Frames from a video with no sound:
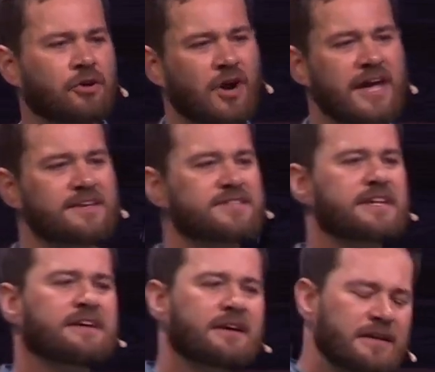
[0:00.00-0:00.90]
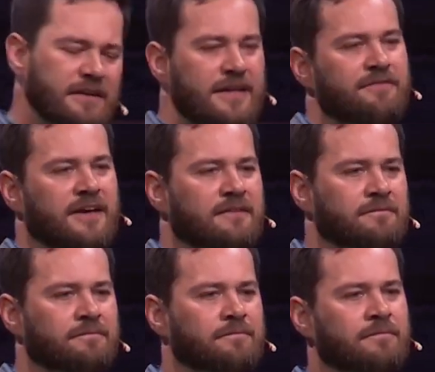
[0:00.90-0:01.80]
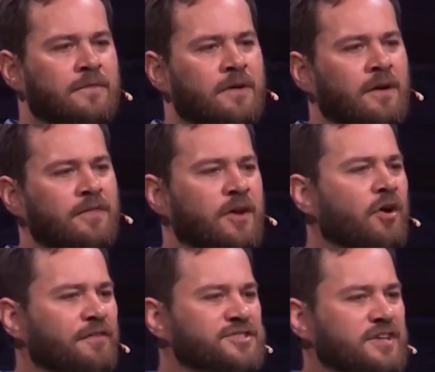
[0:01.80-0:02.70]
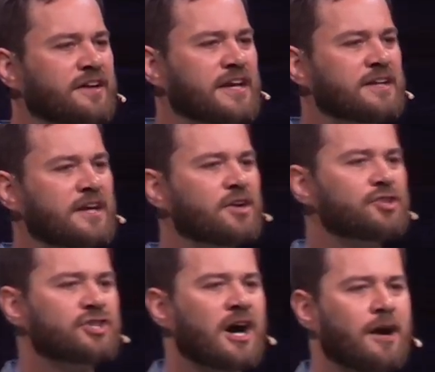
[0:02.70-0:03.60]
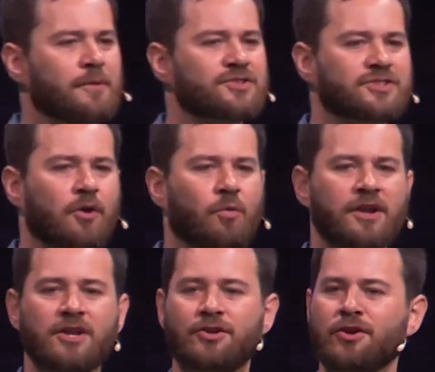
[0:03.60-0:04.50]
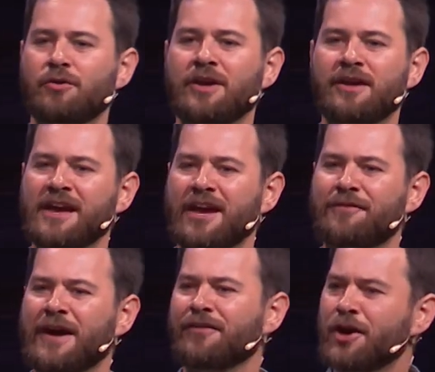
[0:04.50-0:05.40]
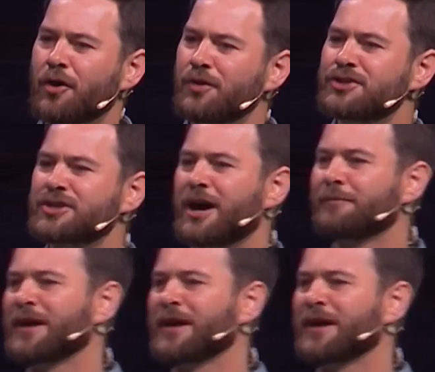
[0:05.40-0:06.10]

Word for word: crazy living. And then all of a sudden he needed a job, and so what did he do? He found the only job